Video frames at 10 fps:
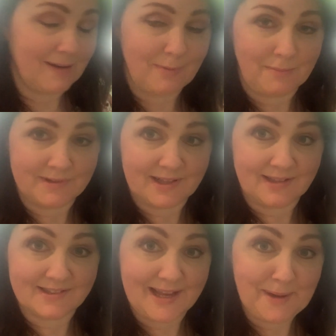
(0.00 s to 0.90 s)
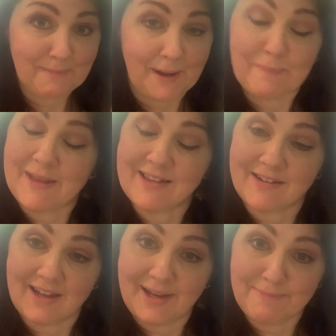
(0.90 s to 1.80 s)
by my son Sam, but it's
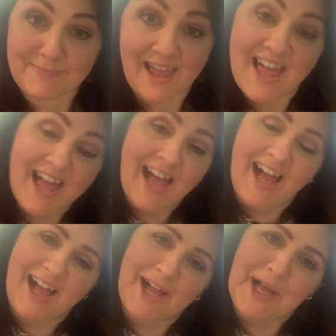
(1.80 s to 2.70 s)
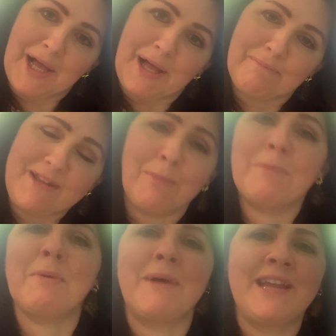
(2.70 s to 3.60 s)
okay. Yeah, I
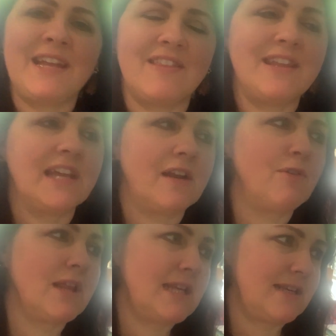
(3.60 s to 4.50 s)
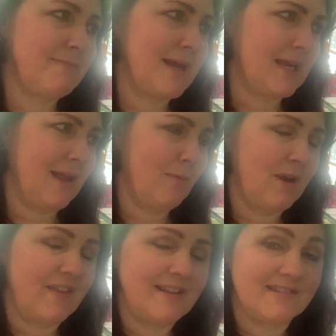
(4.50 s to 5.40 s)
remember making it thinking I really need to make another one
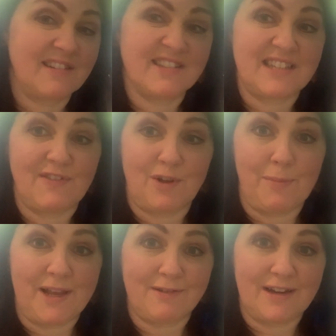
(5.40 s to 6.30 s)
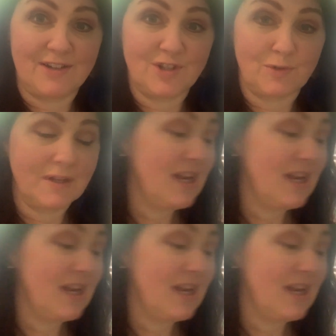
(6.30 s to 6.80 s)
of these, and I just never got back around to it.